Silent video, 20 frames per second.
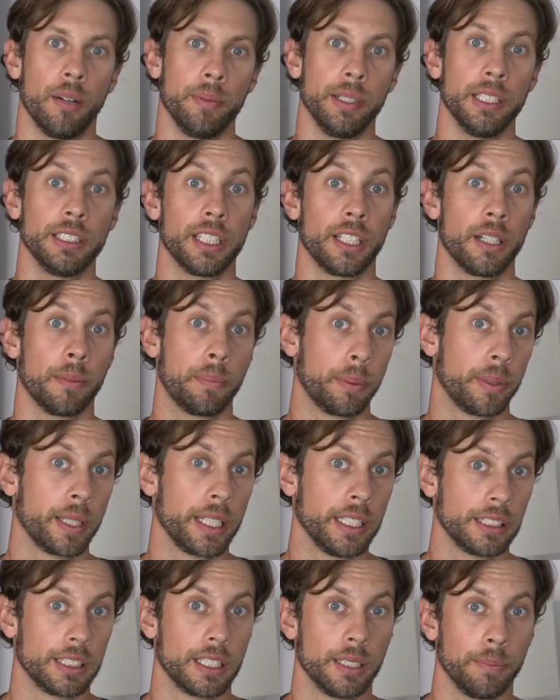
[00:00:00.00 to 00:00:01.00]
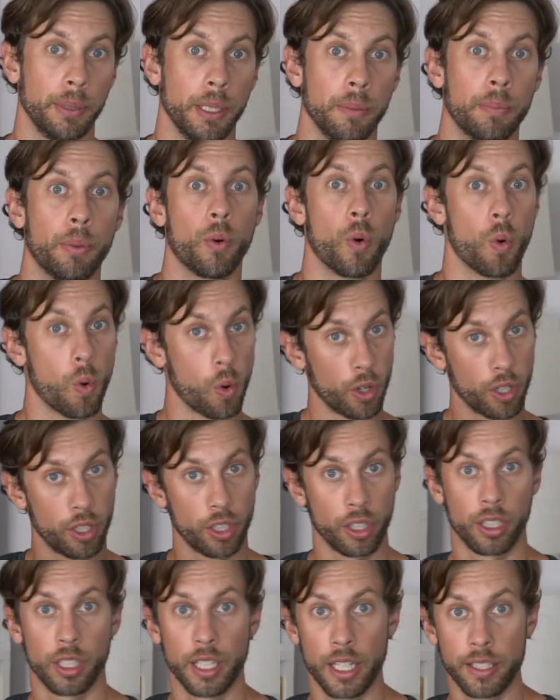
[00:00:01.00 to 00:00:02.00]
Is it a place that people
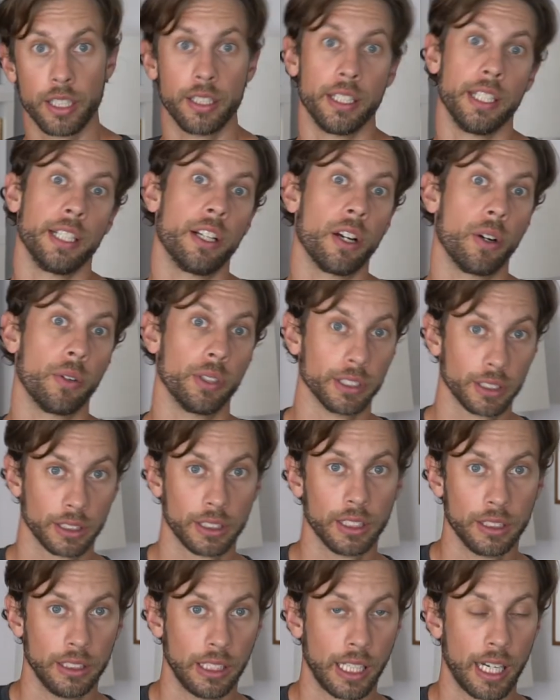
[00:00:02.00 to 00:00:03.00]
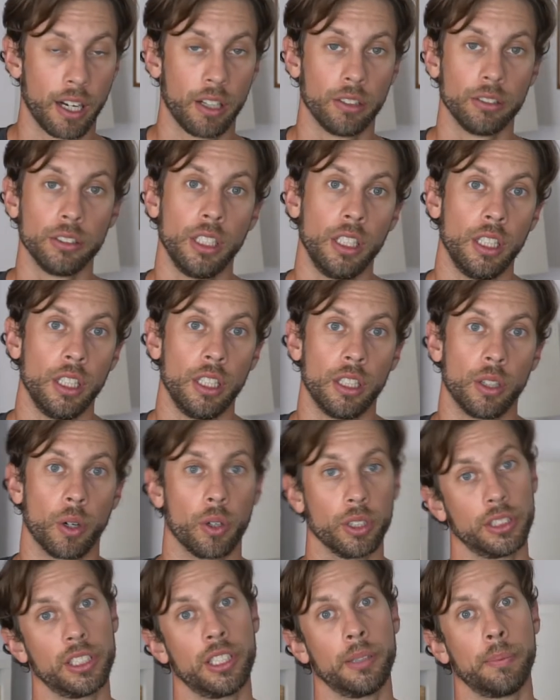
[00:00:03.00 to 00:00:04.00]
order and then they go and sit down?
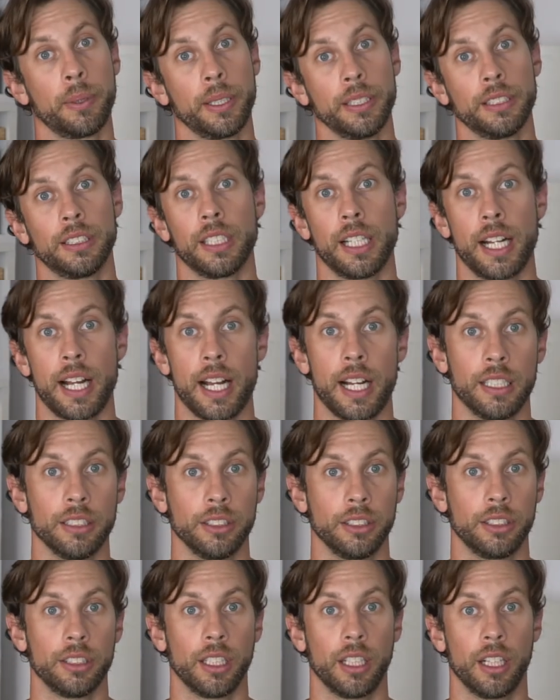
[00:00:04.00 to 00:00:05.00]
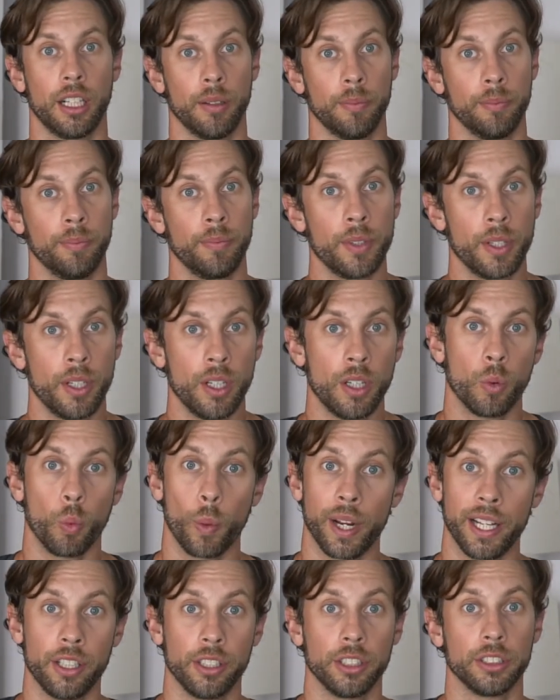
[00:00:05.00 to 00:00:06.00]
Or is it a place that has
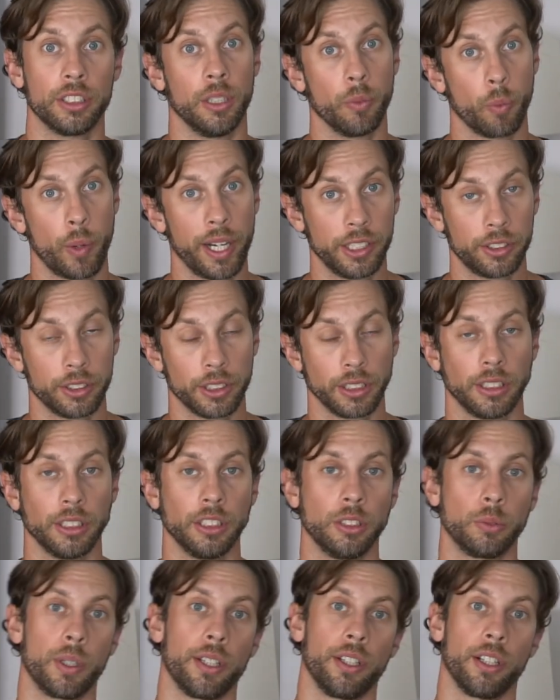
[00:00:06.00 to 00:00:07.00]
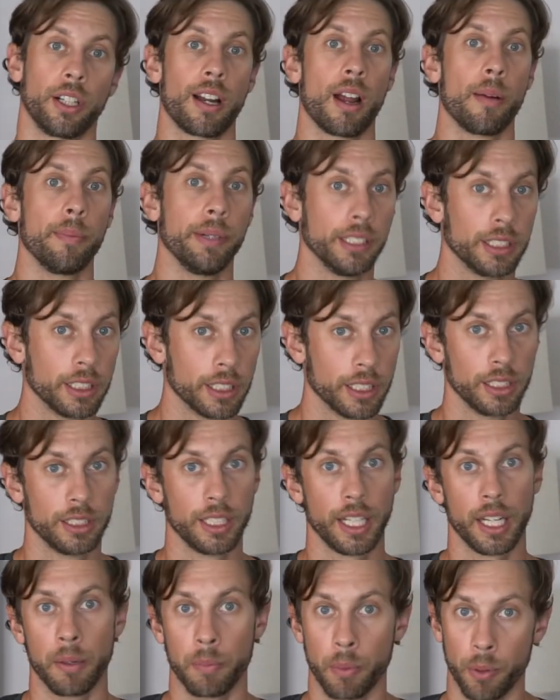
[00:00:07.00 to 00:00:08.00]
waiters and waitresses where they're coming to the
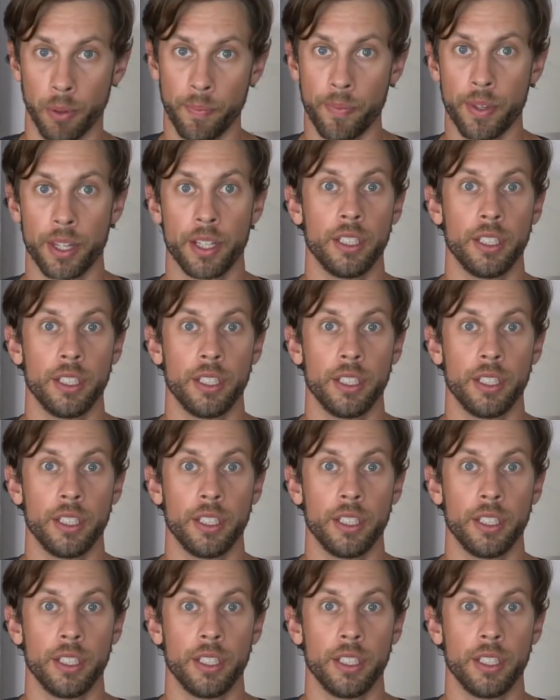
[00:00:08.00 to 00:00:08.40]
table?